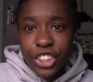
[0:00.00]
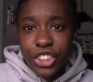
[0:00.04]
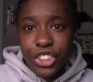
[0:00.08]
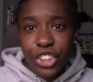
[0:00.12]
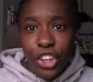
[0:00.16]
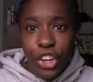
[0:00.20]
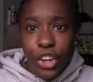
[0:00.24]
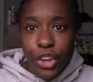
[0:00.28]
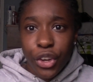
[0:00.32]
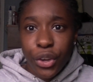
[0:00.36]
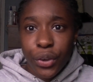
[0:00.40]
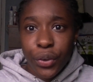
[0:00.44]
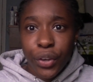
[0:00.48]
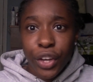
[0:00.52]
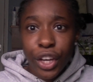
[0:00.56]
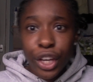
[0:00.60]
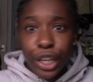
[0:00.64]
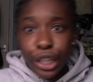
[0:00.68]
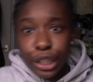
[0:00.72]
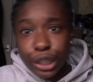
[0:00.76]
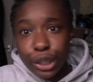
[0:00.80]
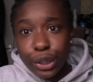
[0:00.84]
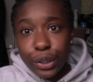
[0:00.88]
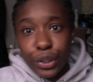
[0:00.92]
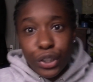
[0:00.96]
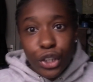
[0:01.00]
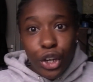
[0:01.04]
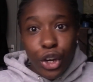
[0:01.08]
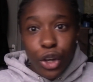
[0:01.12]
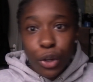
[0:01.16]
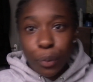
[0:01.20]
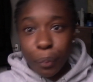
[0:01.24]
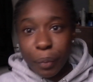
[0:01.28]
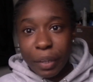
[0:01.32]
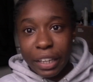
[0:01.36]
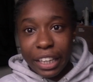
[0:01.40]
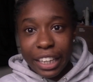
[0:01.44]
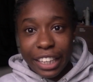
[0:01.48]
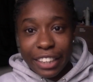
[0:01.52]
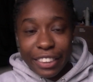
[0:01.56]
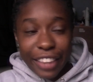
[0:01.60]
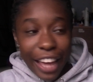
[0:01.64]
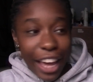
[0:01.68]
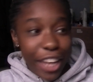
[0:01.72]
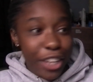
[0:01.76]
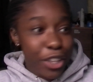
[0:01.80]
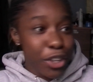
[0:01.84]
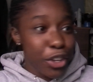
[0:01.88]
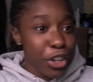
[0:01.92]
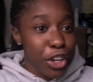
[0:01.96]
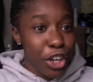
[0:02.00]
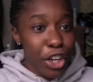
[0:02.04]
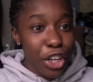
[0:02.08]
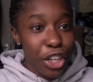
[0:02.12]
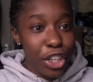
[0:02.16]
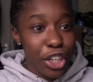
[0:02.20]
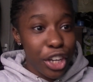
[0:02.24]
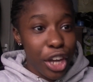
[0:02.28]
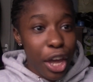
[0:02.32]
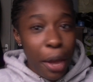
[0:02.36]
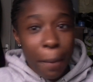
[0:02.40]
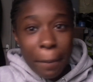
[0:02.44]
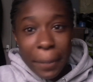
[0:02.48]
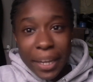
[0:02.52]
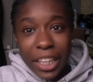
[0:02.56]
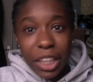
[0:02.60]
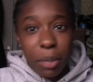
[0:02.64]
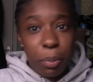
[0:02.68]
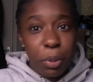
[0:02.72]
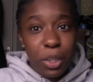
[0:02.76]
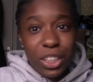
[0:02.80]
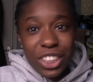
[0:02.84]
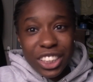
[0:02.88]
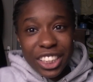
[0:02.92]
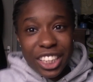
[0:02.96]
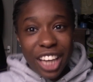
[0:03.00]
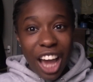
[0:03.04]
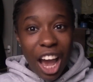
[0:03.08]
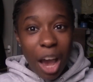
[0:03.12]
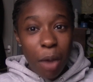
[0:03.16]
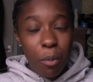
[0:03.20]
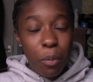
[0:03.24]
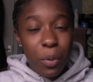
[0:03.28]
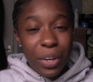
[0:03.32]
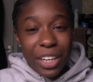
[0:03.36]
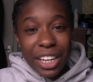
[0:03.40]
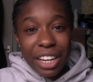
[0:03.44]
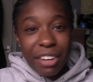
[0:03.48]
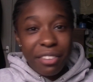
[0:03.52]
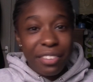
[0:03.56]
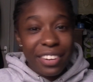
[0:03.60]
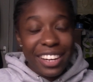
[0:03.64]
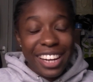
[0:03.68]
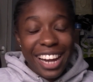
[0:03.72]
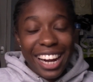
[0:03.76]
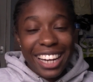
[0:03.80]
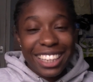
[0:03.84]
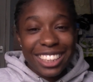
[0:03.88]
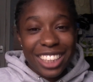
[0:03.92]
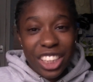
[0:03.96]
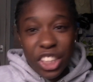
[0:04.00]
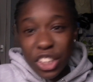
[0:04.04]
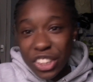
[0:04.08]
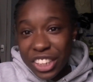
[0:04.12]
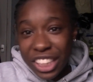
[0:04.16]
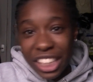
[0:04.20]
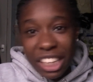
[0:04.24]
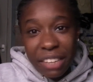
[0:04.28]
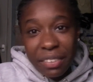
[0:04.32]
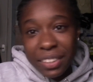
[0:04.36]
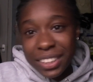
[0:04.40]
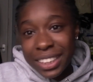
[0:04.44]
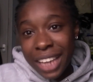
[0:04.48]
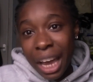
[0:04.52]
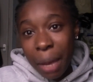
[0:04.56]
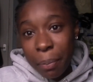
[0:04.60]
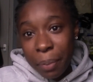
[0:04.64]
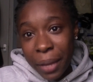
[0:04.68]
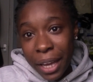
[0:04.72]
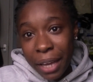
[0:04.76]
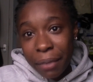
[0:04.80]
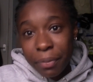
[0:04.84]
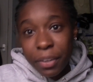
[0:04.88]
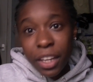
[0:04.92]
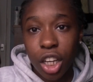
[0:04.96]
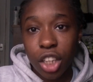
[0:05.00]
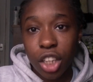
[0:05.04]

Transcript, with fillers: So you told me that you could beat the pussy up when in reality you didn't even tap it.